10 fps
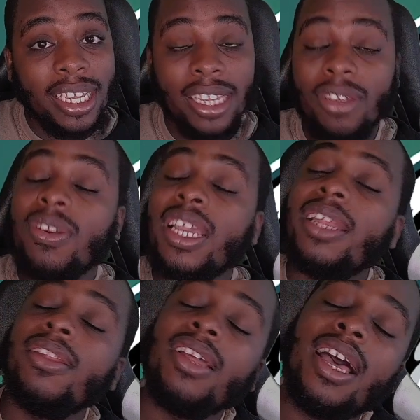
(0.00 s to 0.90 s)
You
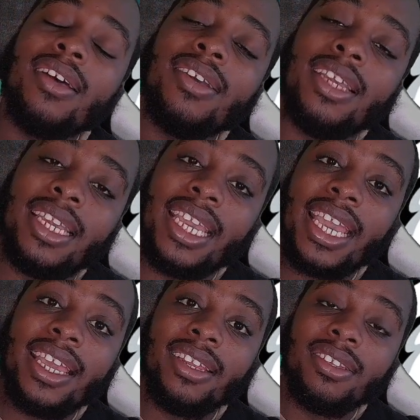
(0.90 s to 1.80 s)
can
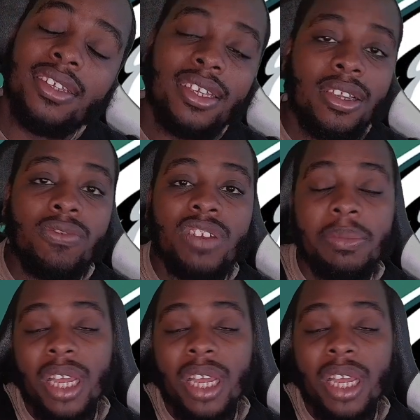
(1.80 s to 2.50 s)
get Kareem